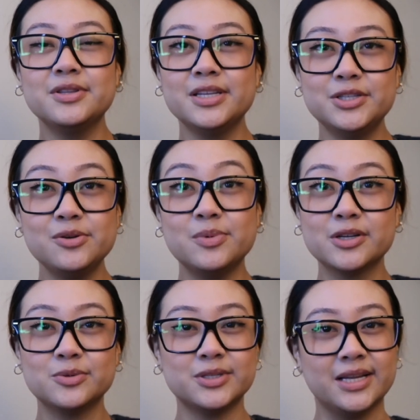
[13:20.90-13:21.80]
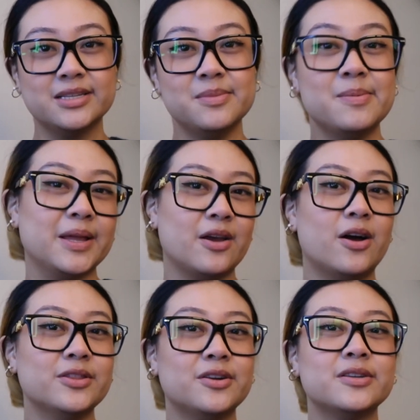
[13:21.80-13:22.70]
these two books were sent to me by the
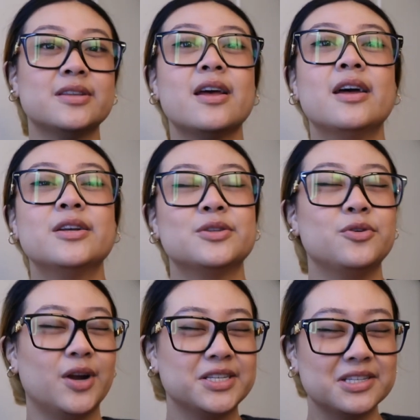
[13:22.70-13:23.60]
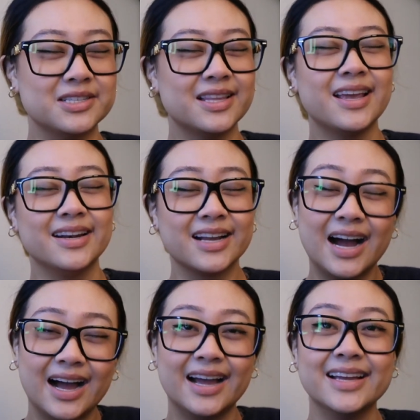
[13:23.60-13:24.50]
authors, so graciously and
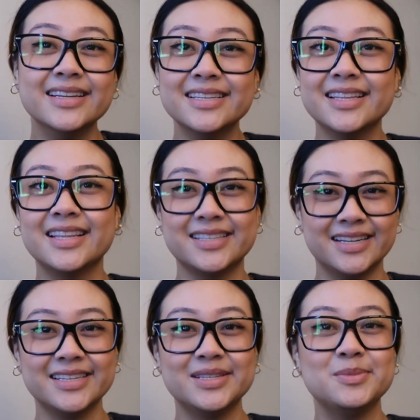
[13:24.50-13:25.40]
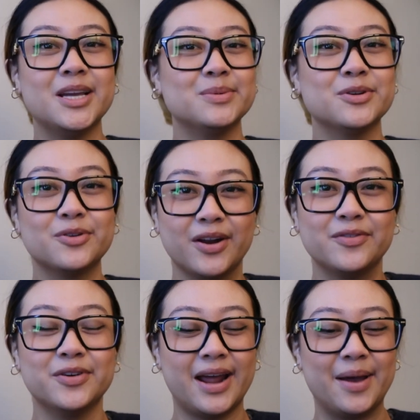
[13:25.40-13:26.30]
kind that they sent it to me. I'm so
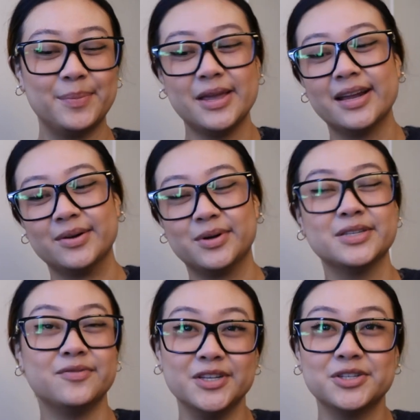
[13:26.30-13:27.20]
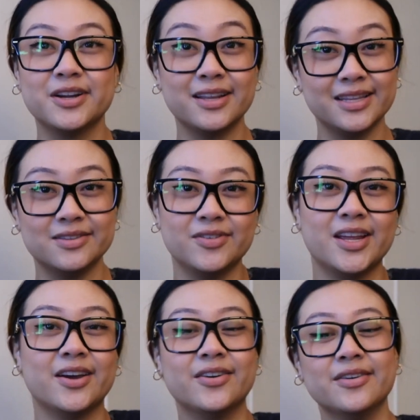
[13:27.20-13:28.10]
grateful and happy, and I want to feature it in this
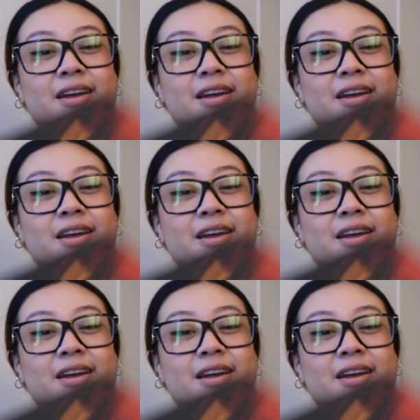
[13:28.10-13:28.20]
video.